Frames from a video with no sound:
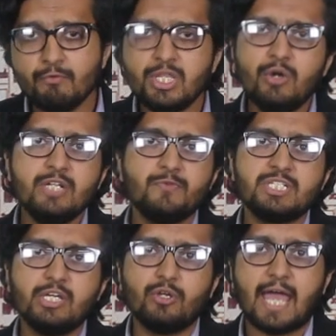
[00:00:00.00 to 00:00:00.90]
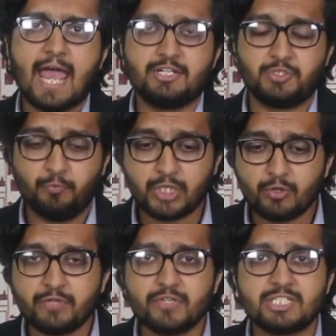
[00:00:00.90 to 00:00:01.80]
without investing on ads
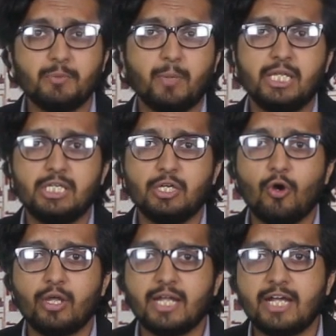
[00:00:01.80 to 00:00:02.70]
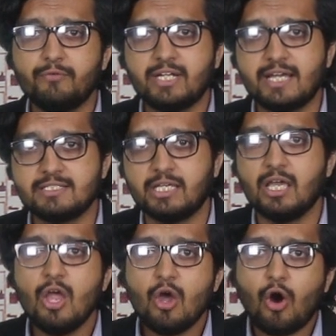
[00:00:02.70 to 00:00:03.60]
without investing money on advertising